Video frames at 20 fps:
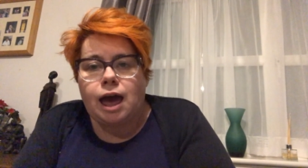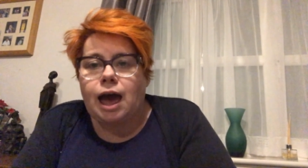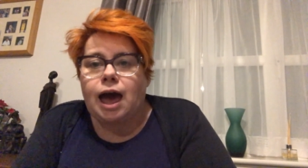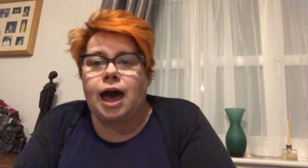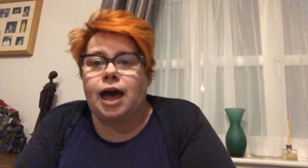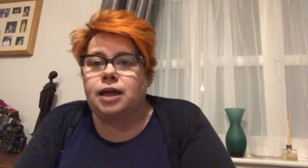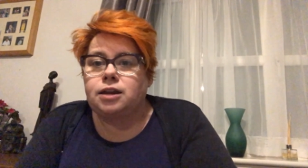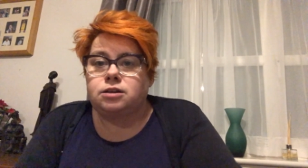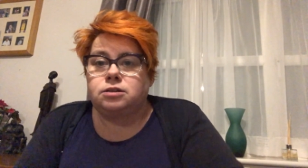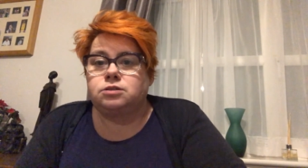
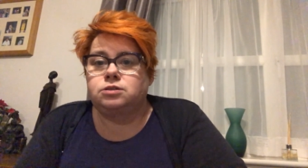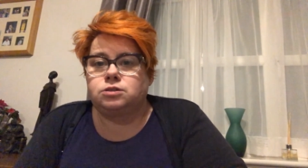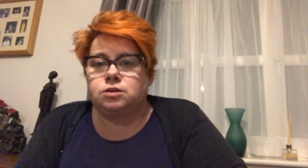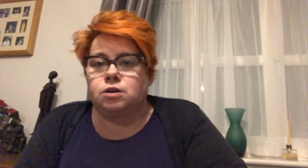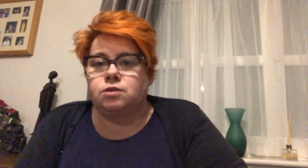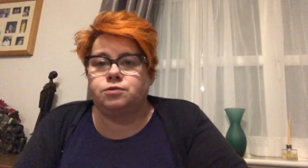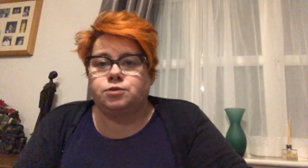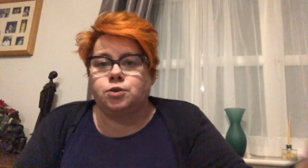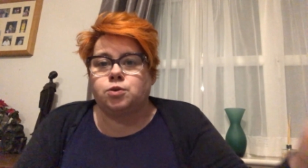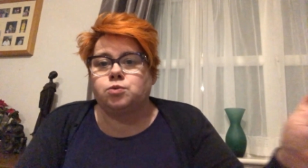And
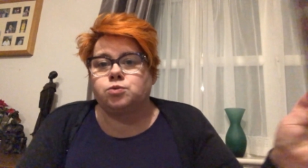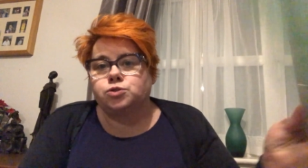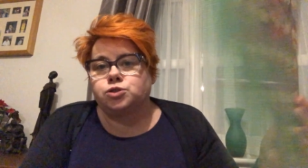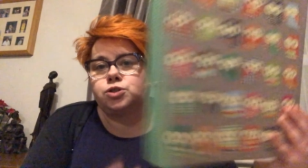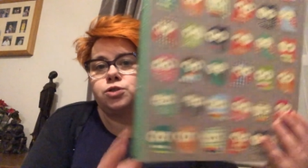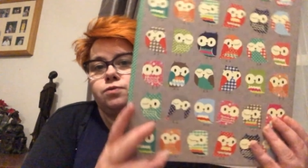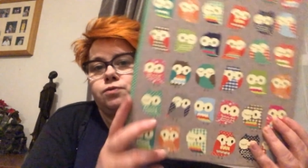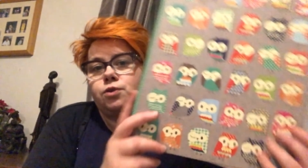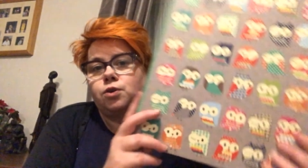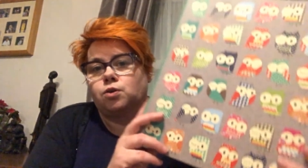of course
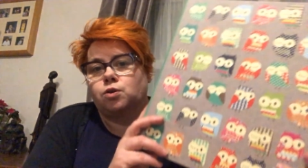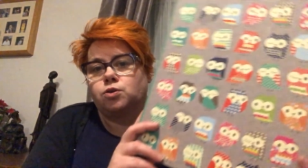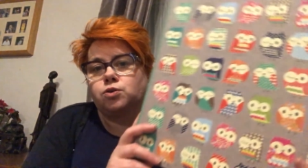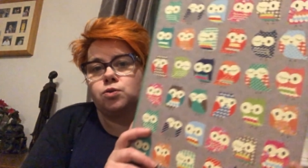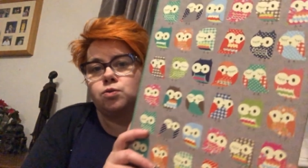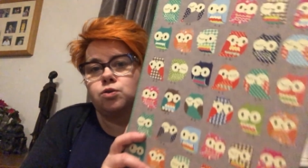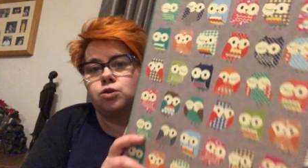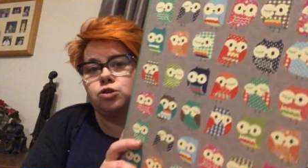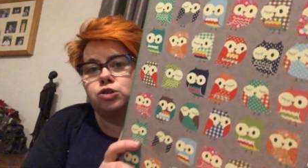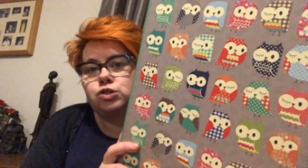you've got
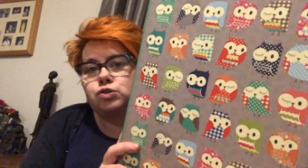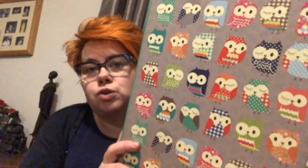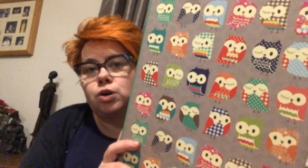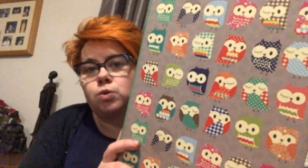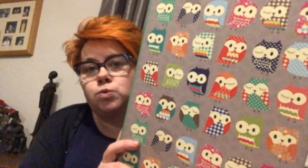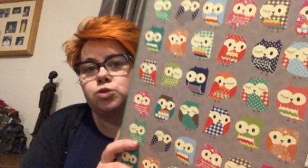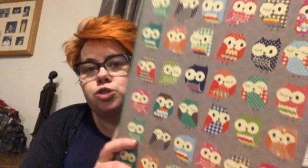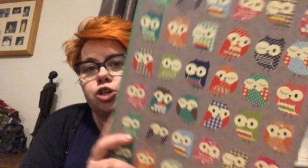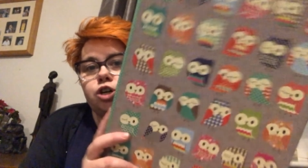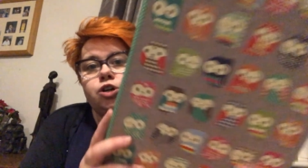your
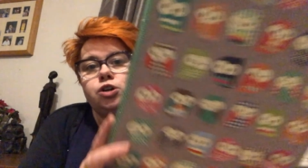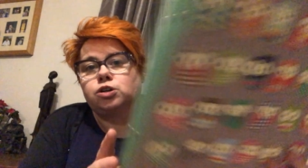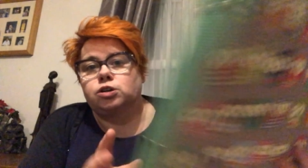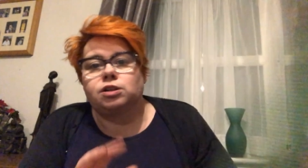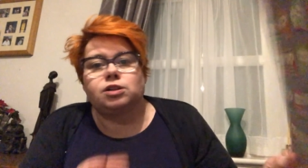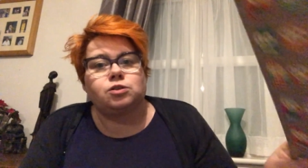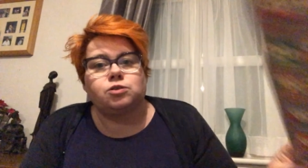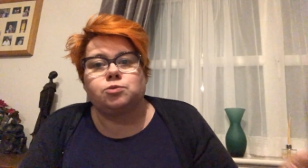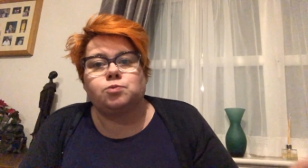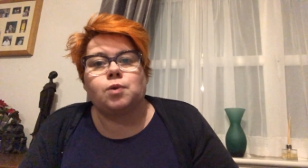control
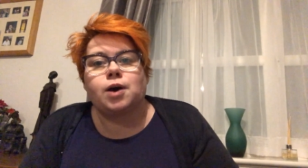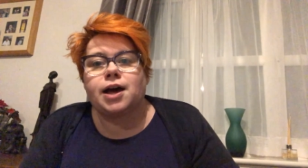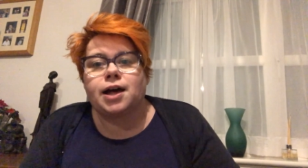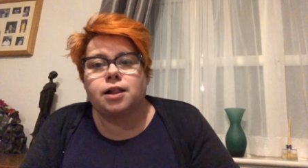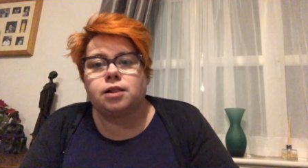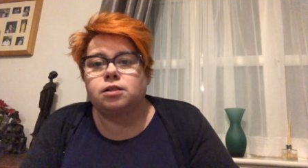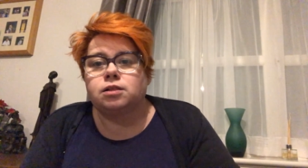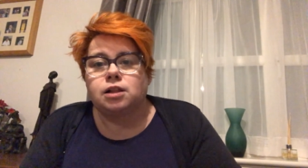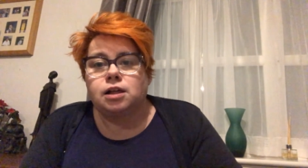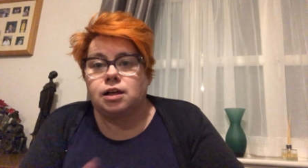journal as
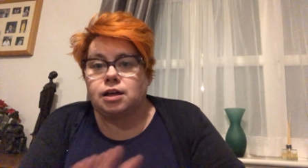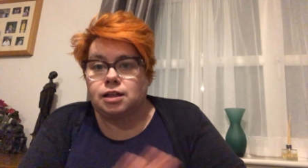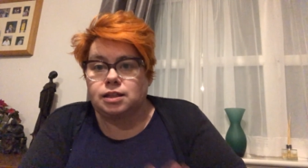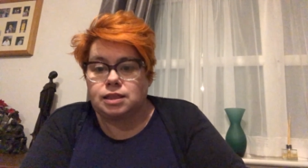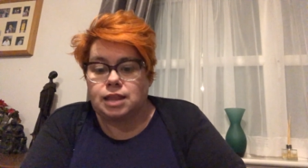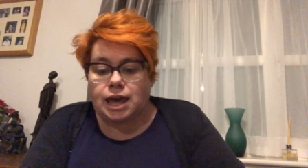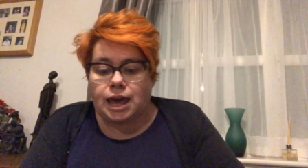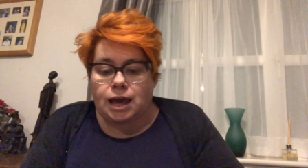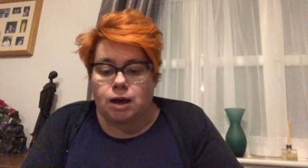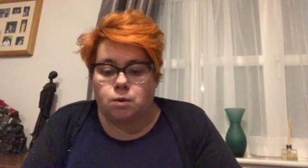well
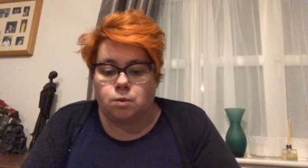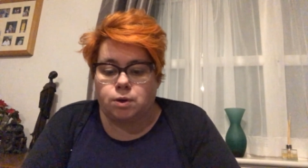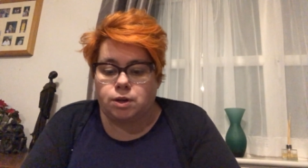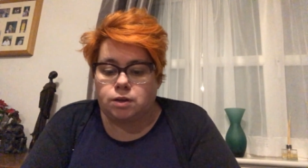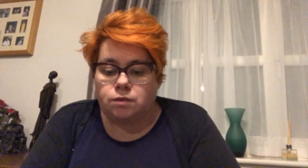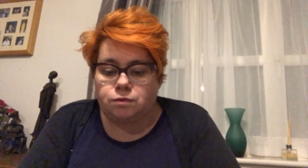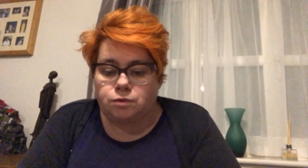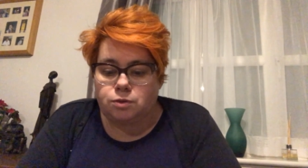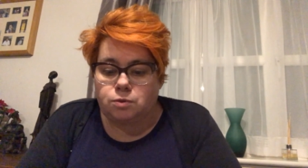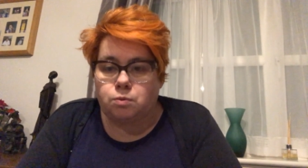now
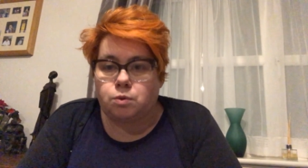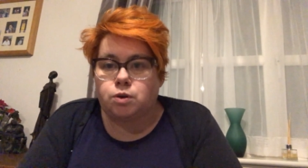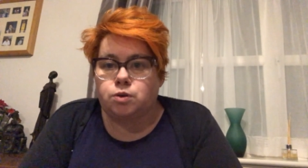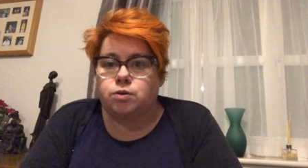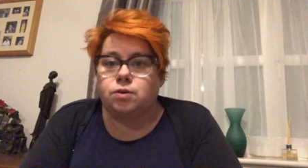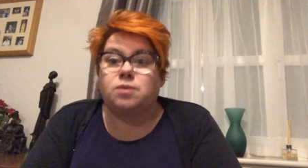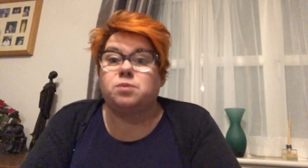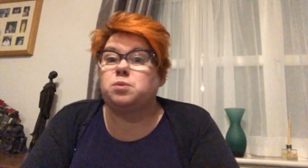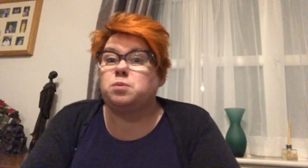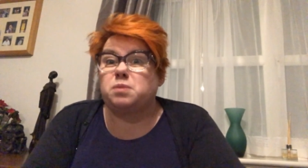if you
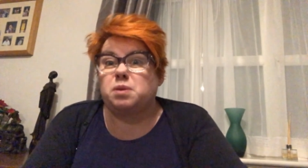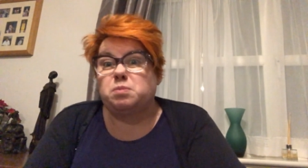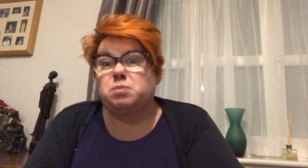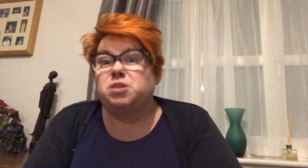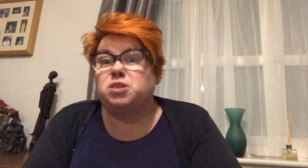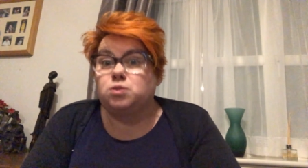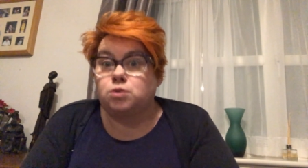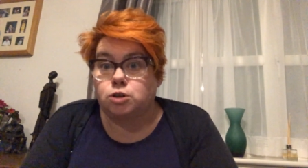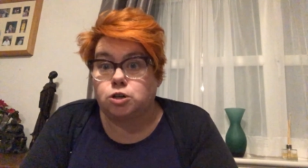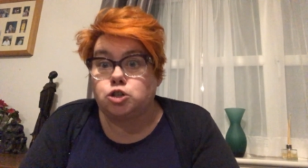want, and remember
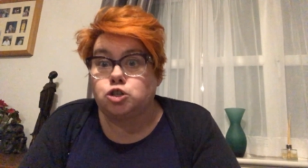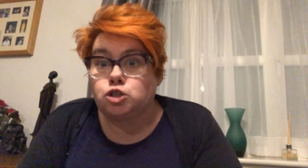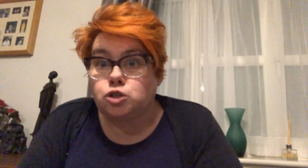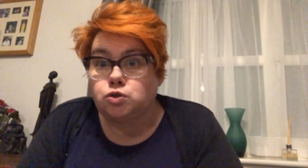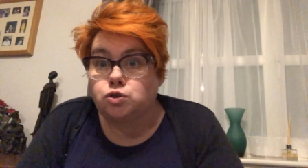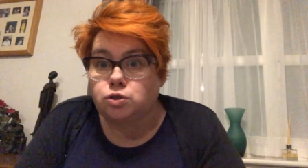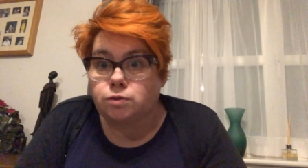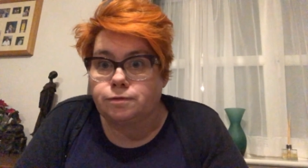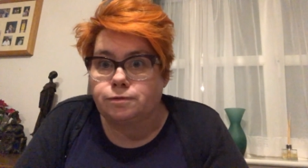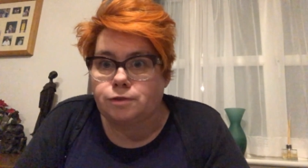you can
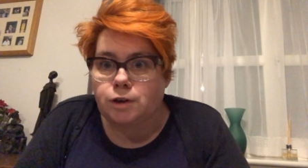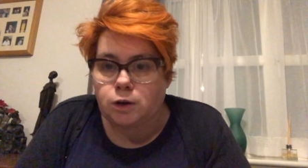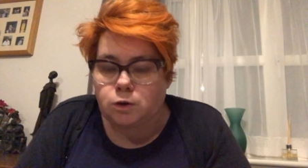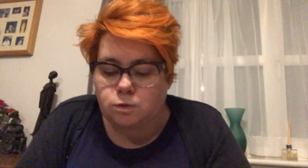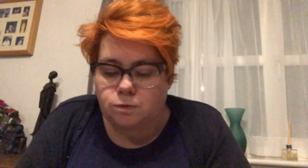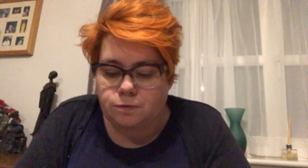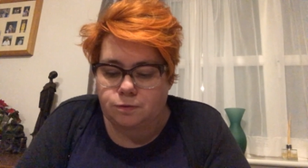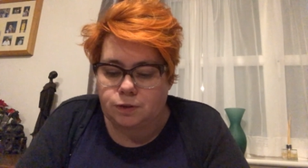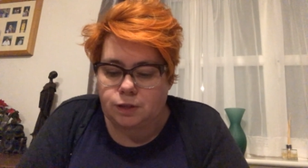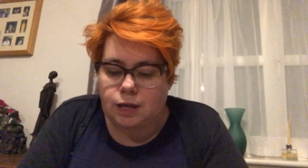use your
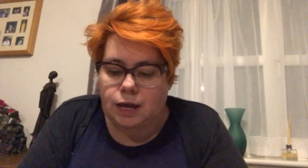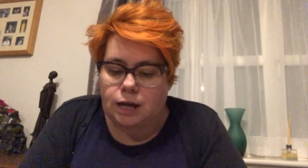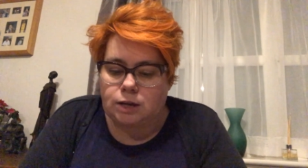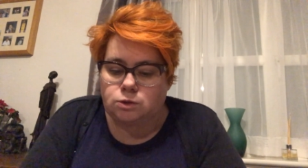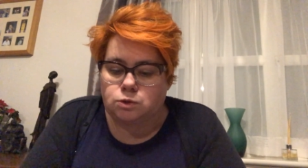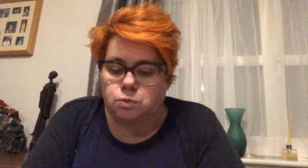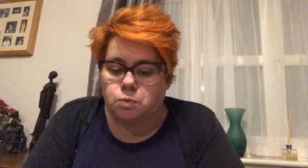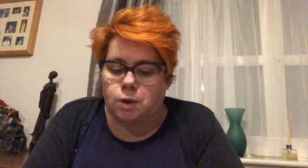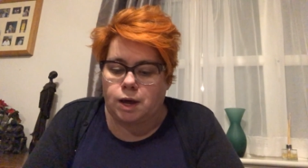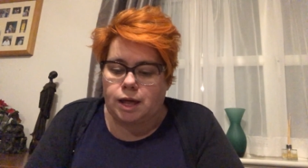phone for that
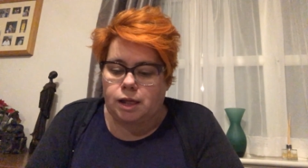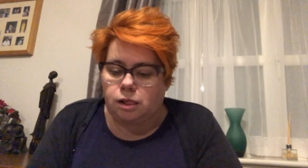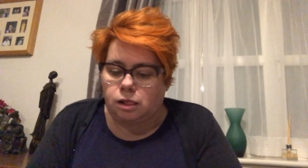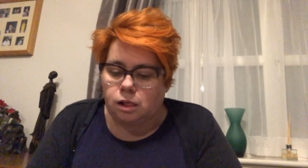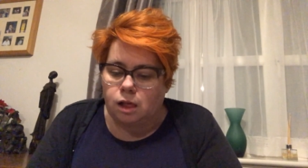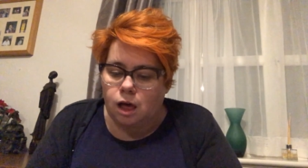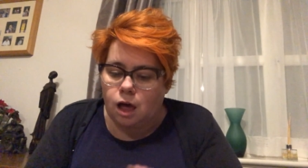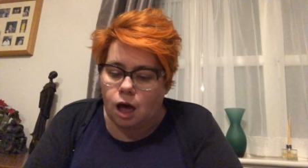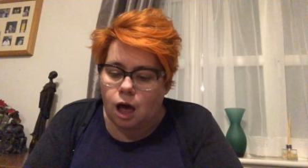as well.